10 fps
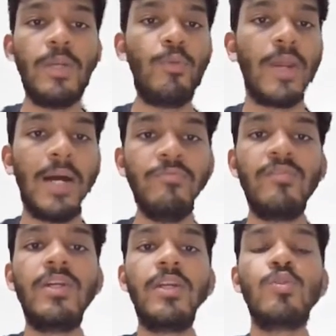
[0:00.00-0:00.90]
Bounty program.
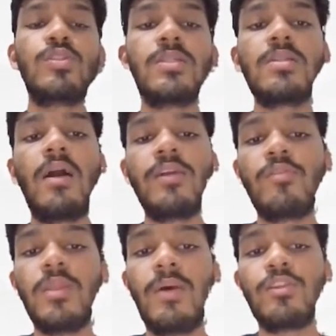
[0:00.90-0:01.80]
We have introduced this
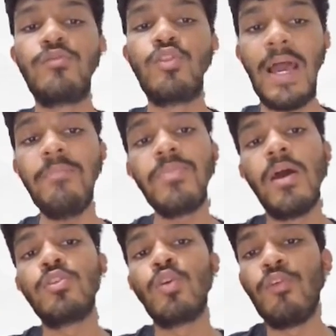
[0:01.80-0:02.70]
starting from the month of July.
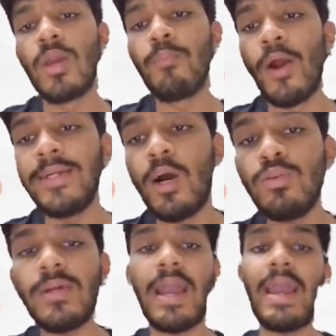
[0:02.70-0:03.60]
So if you can point
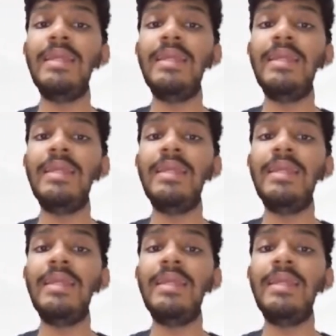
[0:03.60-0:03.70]
out